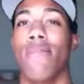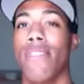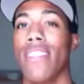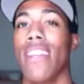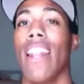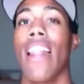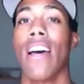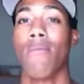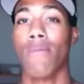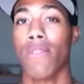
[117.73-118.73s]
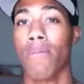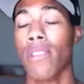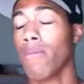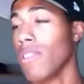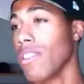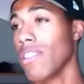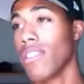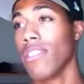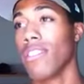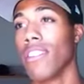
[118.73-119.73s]
I mean, there's a lot more people here.
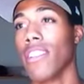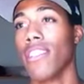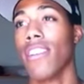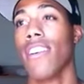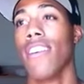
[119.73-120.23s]
It's just crazy.